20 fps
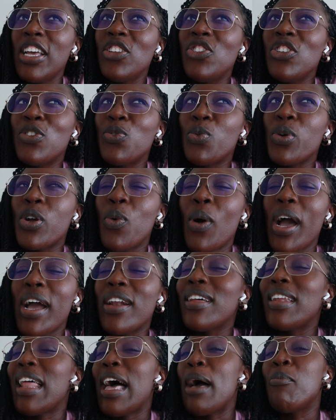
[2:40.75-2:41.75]
It just
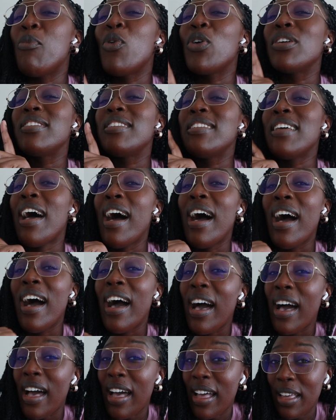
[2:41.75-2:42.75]
required a lot more
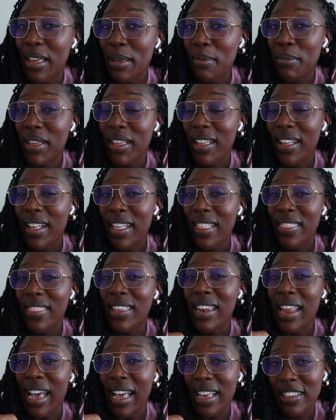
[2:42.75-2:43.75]
time
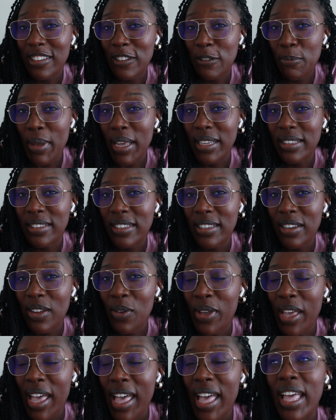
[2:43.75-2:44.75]
than I expected,
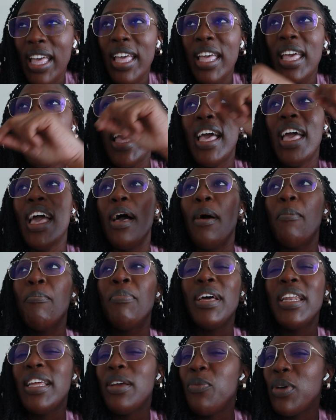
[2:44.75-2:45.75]
okay?
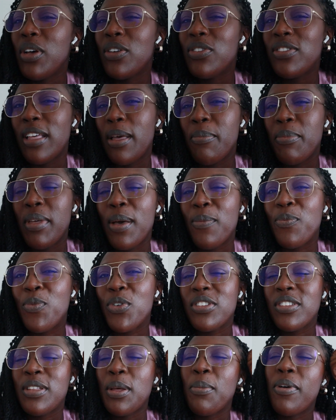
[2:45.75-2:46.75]
But it will set me up
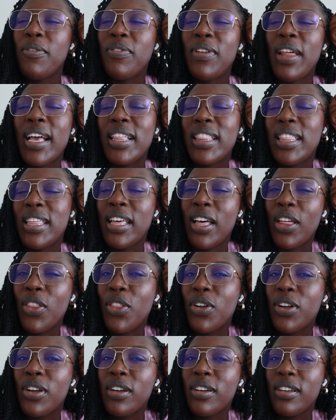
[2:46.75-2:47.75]
for some of like the
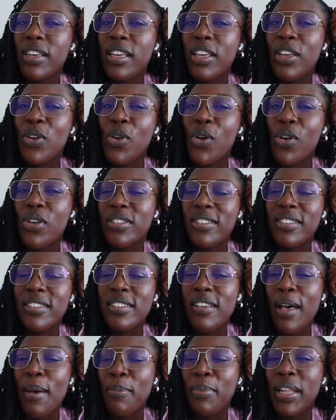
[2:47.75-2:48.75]
other
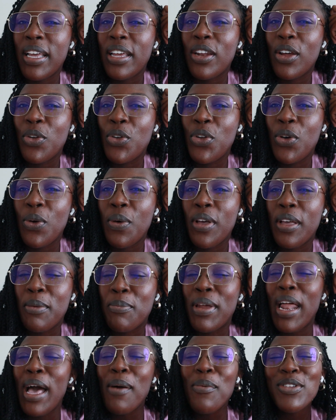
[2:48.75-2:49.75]
e-courses I plan on
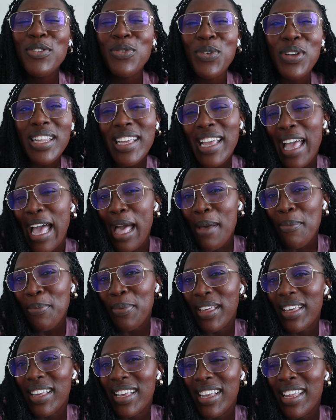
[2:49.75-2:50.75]
doing. But I was really
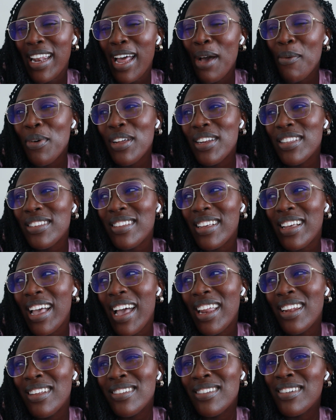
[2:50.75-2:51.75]
happy, and I wanted to
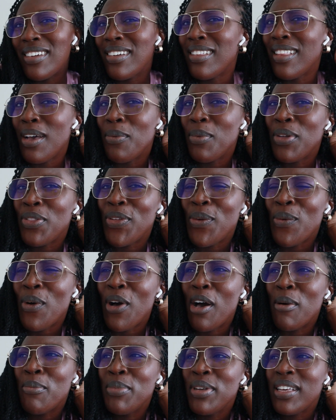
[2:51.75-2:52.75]
kind of share that with you
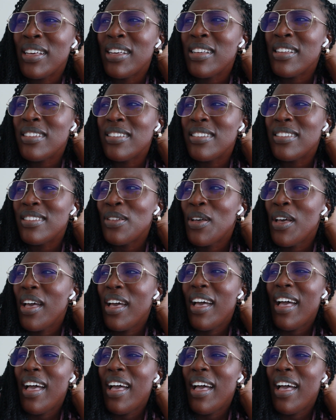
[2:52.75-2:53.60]
all because